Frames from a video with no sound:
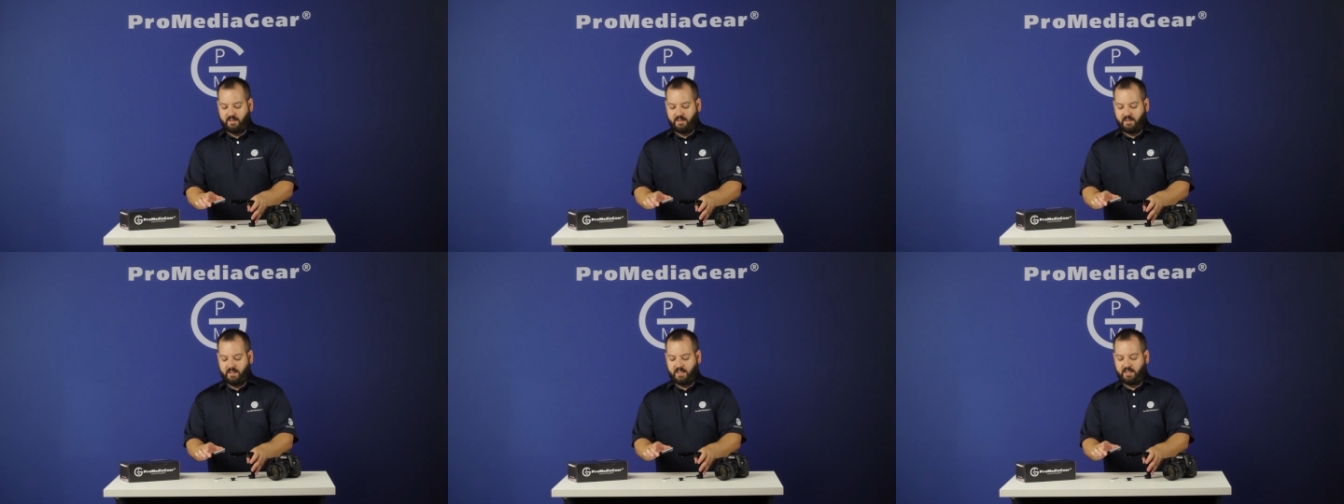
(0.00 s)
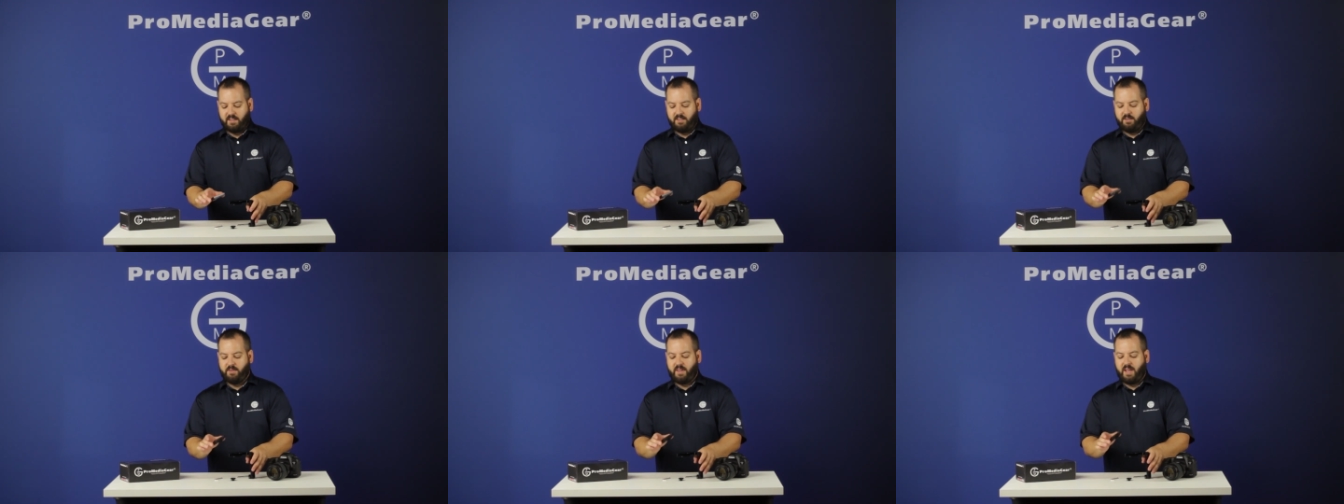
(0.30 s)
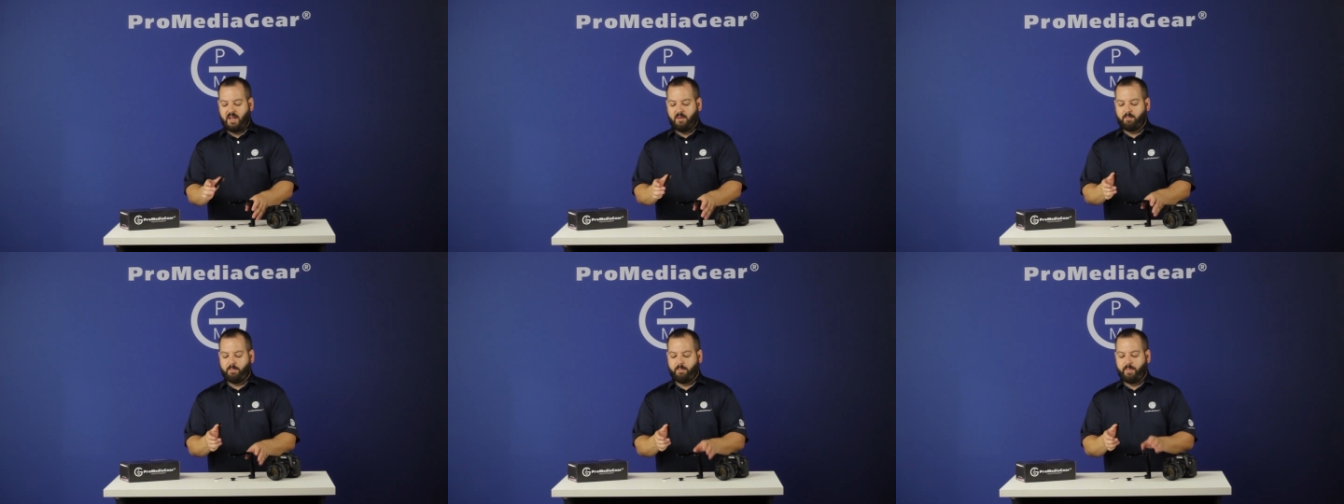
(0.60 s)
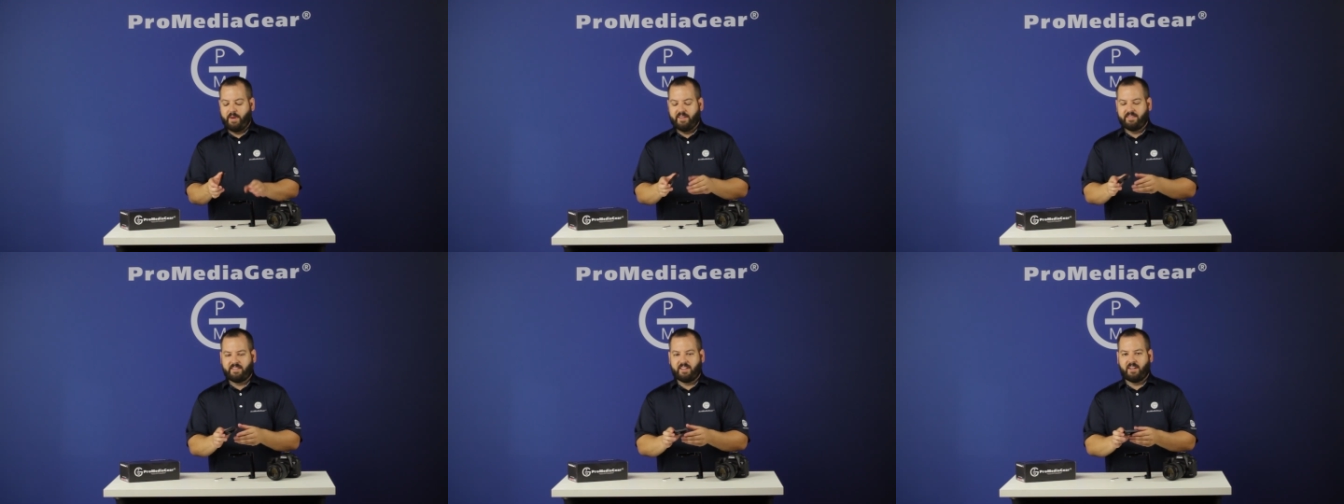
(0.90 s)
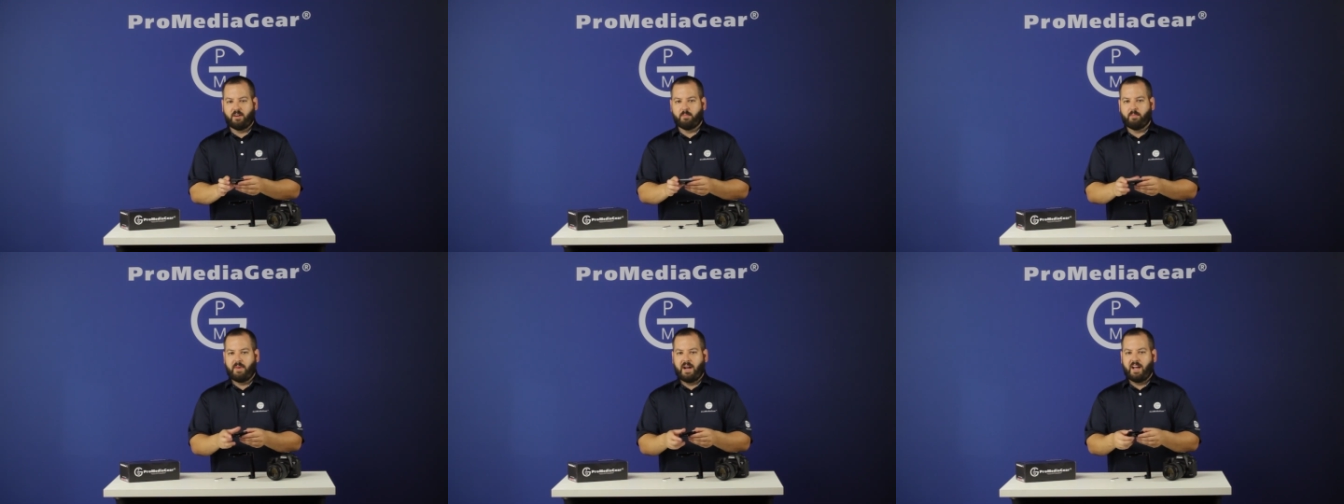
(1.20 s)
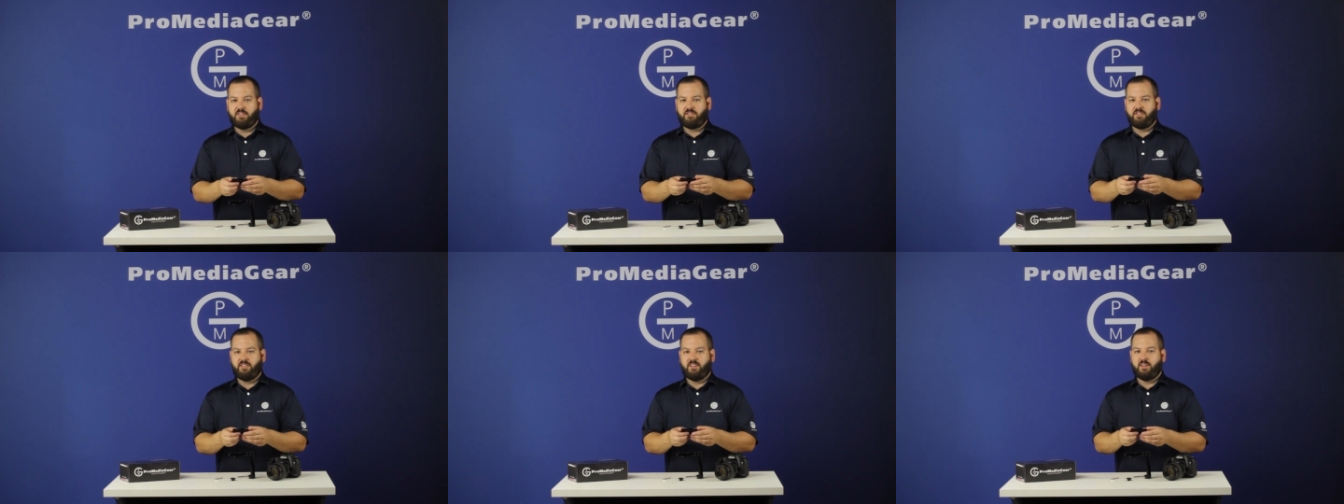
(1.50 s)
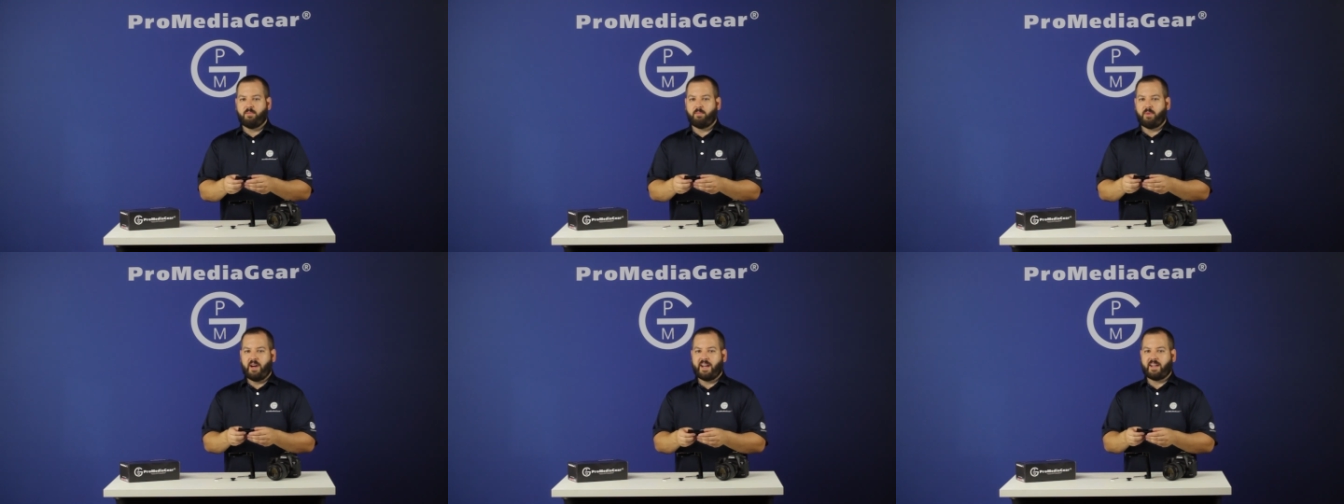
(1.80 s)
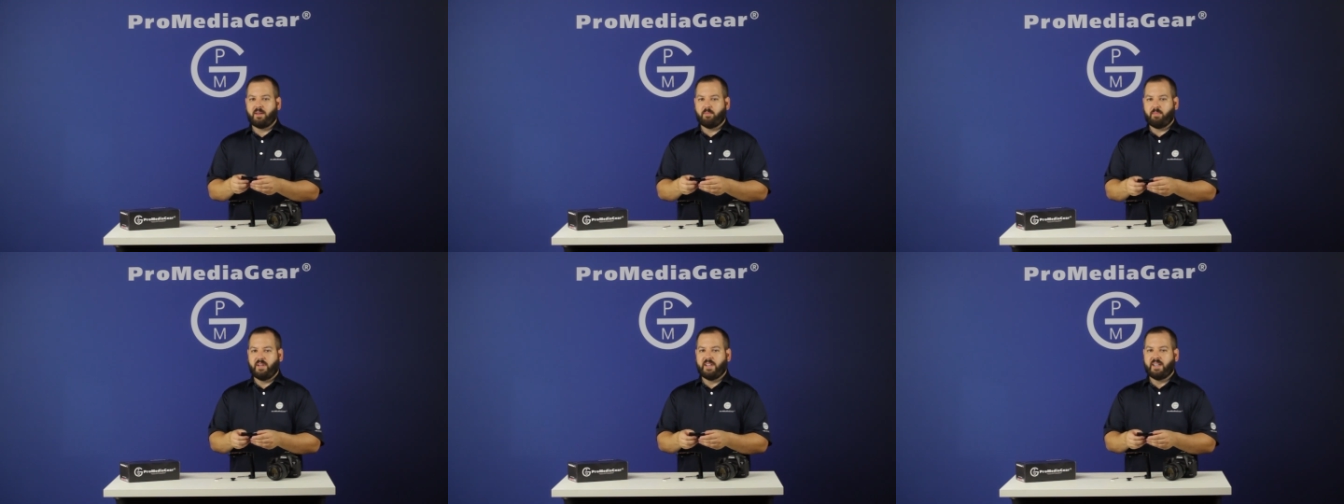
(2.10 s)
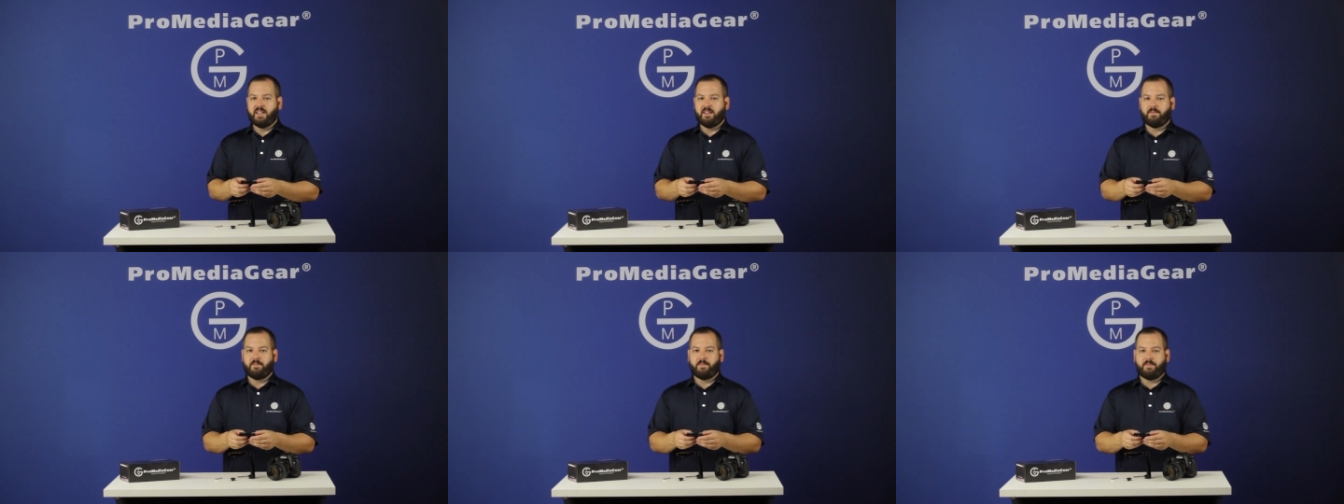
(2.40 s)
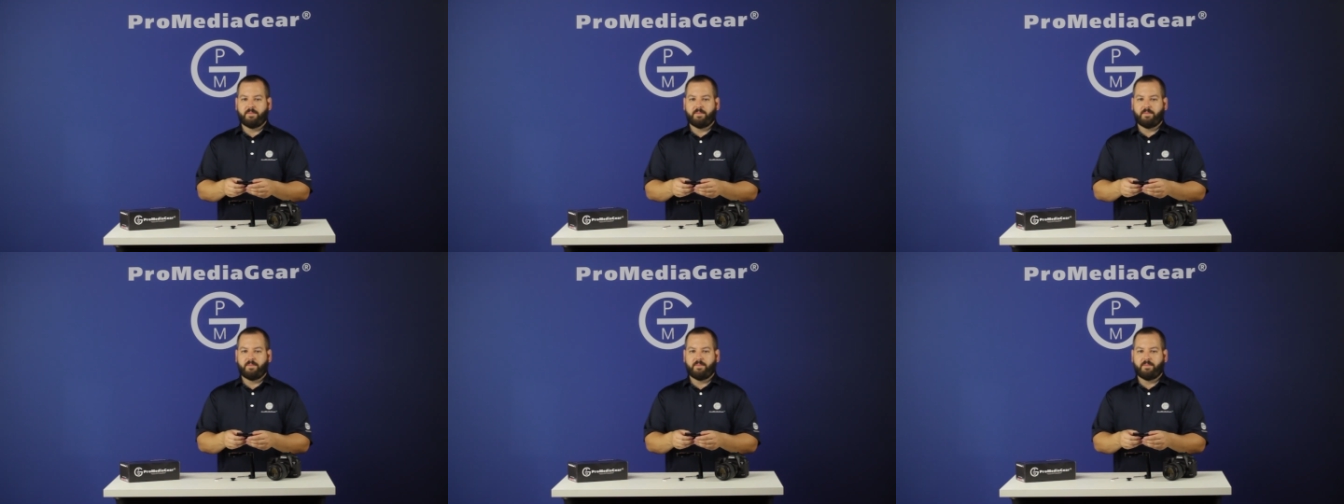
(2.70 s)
It can do that based on our modular bracket plate.